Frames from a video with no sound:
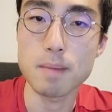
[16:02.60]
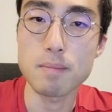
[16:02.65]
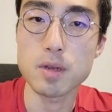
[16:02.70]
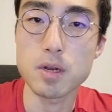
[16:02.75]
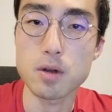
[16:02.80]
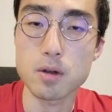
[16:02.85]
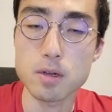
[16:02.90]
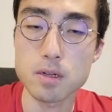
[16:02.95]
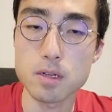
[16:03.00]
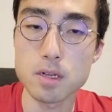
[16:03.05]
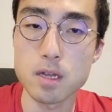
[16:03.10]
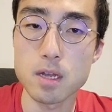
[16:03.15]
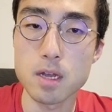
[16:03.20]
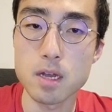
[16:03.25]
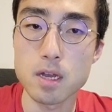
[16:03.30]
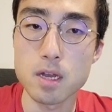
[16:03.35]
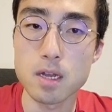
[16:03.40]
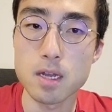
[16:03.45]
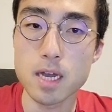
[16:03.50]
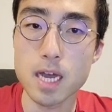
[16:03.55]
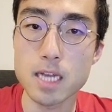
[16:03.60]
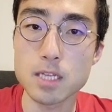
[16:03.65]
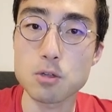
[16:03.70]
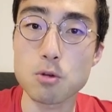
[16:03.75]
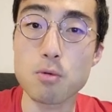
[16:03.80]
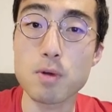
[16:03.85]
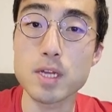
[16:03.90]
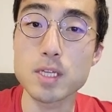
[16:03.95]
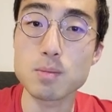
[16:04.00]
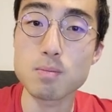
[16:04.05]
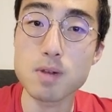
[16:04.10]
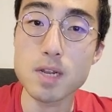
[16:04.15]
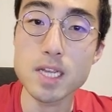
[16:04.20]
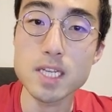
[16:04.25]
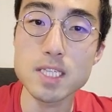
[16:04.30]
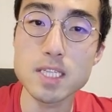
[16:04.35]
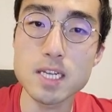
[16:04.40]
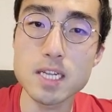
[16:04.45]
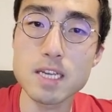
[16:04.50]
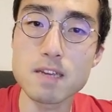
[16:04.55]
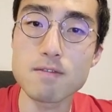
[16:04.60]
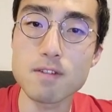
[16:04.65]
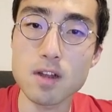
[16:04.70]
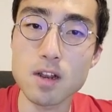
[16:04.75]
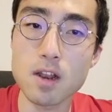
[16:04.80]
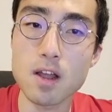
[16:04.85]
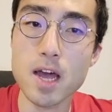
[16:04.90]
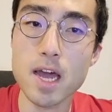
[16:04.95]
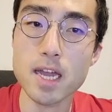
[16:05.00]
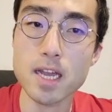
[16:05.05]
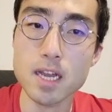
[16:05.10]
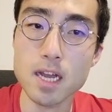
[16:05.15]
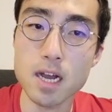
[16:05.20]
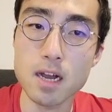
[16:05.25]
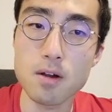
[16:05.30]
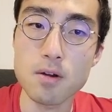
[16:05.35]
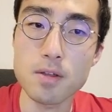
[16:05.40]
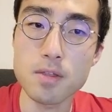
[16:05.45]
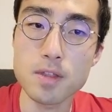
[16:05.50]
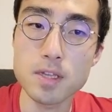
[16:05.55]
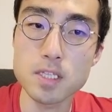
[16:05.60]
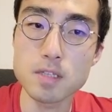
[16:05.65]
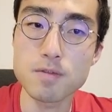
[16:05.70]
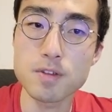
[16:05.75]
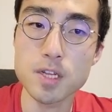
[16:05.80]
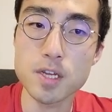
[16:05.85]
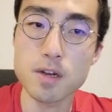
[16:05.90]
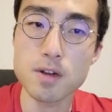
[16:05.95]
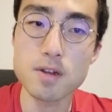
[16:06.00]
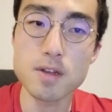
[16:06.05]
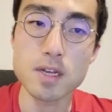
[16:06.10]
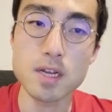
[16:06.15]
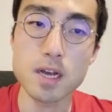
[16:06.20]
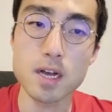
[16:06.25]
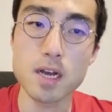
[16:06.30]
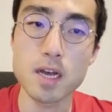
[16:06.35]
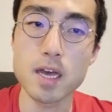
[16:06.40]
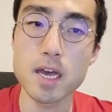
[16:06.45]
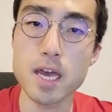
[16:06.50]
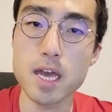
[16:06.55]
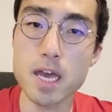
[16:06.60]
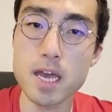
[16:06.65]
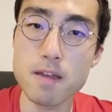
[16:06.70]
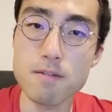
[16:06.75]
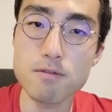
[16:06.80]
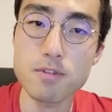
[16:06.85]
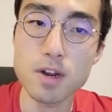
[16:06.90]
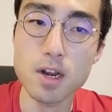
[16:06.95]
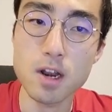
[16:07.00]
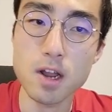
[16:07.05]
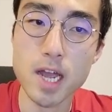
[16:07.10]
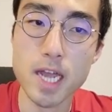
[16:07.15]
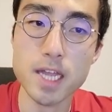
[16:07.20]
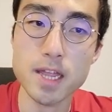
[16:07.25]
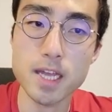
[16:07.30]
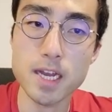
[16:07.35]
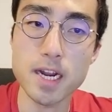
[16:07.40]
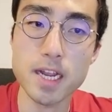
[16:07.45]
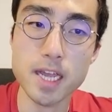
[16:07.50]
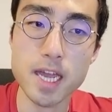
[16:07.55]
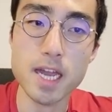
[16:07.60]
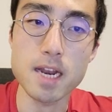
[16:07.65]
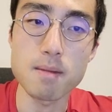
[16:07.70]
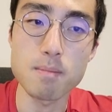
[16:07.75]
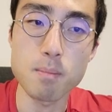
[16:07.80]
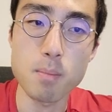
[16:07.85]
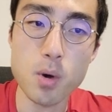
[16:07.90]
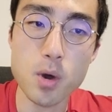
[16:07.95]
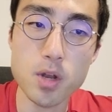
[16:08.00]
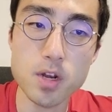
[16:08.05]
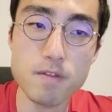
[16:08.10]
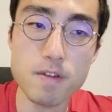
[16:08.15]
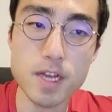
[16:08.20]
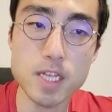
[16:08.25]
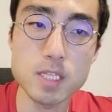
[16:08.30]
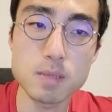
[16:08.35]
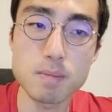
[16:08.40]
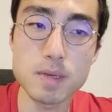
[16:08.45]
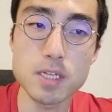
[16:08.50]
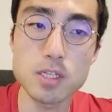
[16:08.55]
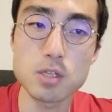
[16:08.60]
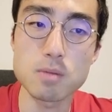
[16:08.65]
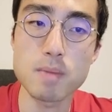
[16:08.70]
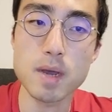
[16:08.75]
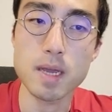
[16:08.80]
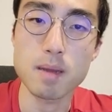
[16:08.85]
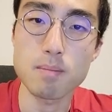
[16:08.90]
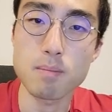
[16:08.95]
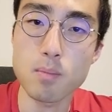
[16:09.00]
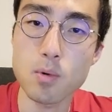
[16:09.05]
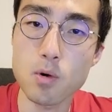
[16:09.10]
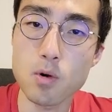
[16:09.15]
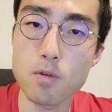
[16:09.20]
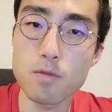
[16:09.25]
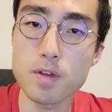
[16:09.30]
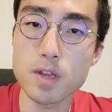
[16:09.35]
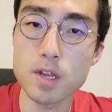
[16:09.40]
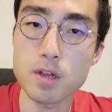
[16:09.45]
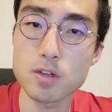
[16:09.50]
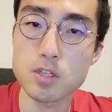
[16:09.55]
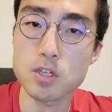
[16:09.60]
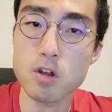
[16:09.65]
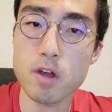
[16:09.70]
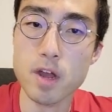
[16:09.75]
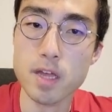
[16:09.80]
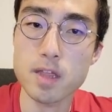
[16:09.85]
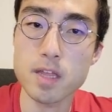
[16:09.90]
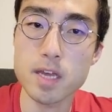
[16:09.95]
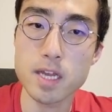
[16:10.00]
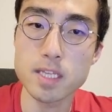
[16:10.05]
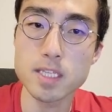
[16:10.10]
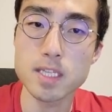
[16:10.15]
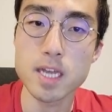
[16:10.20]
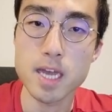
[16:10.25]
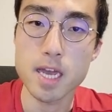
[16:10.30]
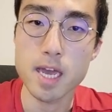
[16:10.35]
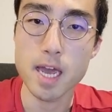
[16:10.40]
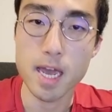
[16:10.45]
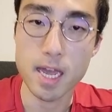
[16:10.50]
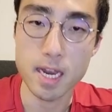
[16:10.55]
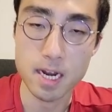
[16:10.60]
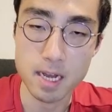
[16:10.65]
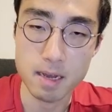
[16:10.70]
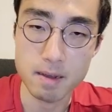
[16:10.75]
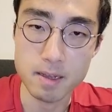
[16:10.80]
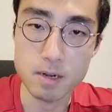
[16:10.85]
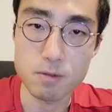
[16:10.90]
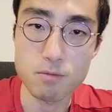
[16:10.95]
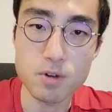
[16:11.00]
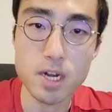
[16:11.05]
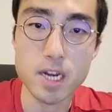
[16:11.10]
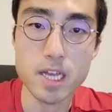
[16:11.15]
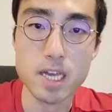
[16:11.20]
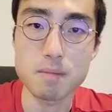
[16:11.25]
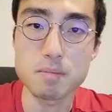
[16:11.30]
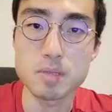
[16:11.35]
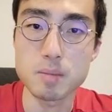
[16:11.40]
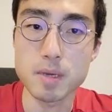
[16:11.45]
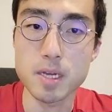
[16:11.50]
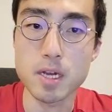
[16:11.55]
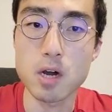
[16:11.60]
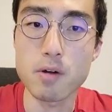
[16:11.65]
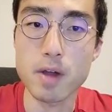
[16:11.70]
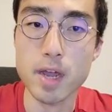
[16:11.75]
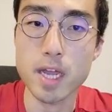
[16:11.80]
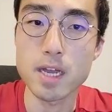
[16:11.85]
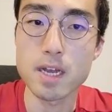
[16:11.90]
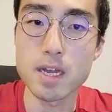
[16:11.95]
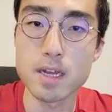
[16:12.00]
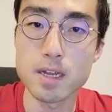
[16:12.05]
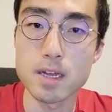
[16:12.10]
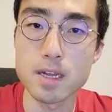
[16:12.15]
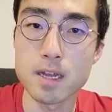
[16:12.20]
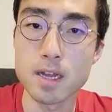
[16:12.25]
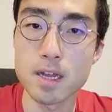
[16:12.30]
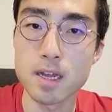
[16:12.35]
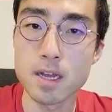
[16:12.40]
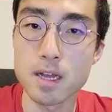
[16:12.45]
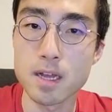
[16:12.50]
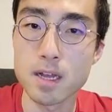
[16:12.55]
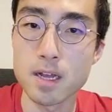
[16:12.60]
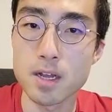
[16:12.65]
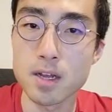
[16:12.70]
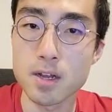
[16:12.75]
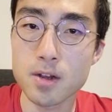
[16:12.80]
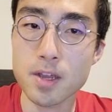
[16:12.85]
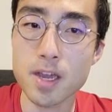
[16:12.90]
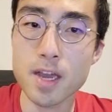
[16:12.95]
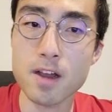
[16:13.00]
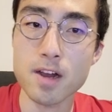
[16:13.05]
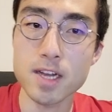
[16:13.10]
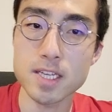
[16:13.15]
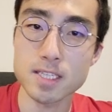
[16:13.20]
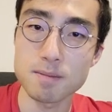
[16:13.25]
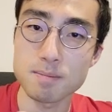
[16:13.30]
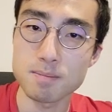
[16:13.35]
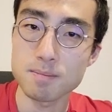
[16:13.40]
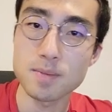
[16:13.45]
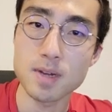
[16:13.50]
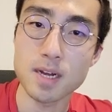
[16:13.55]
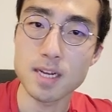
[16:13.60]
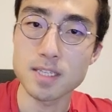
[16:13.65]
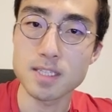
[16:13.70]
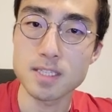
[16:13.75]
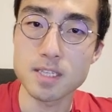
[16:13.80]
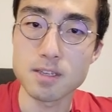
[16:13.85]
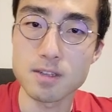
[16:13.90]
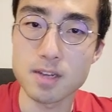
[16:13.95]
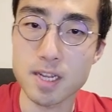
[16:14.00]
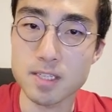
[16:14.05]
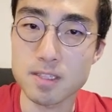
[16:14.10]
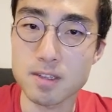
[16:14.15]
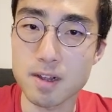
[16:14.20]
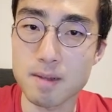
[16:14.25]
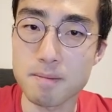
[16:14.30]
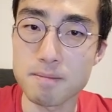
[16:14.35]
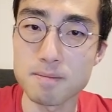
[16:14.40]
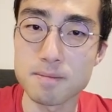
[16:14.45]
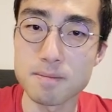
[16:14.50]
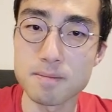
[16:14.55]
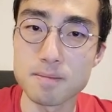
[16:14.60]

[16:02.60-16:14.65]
let me know. As always, please leave a like on this video. Every like that I get motivates me to make more videos like these, and it really keeps me going. Okay guys, I'll see you next time.